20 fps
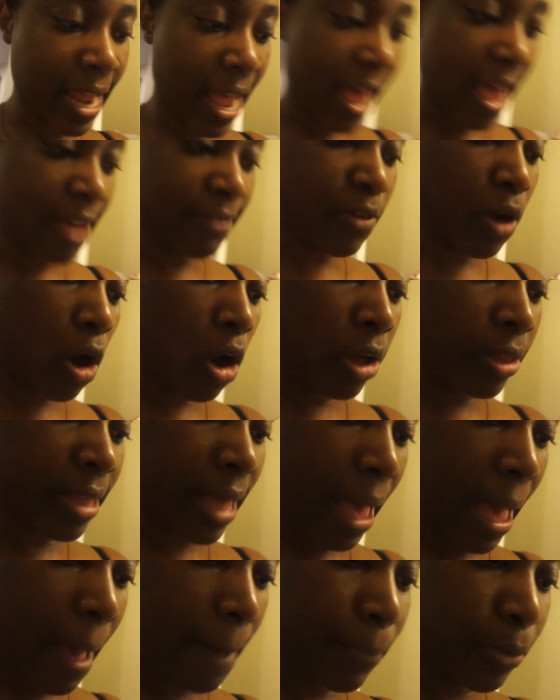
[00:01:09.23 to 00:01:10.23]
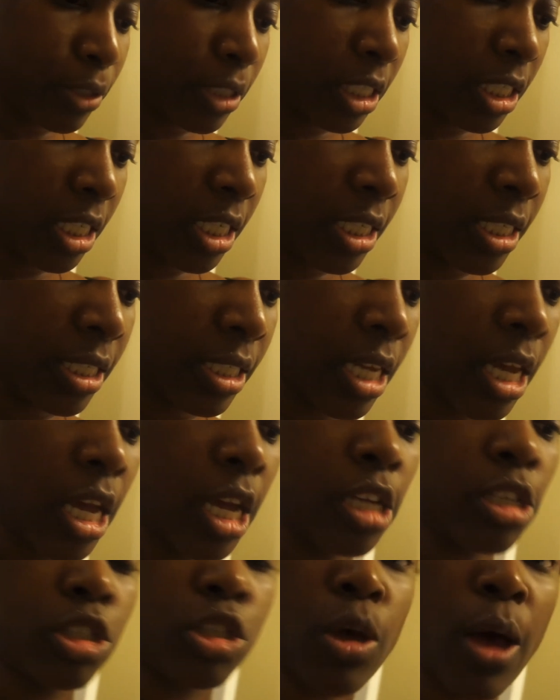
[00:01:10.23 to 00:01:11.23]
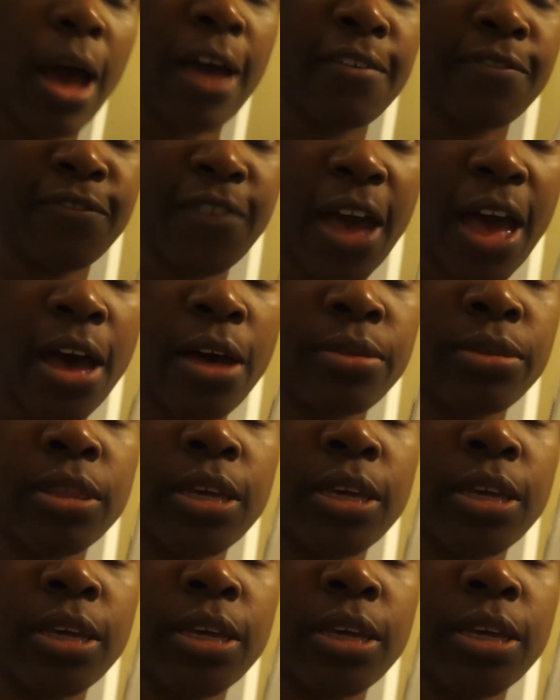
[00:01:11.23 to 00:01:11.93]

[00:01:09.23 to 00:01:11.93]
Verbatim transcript: I have all the Apple so I found